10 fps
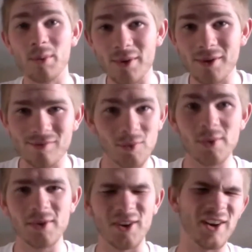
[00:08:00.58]
them to
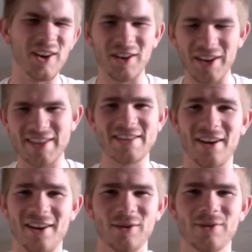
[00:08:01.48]
turn it into like a
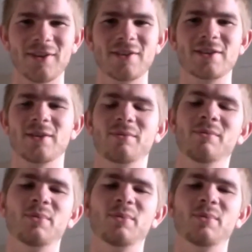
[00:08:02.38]
soccer field or something,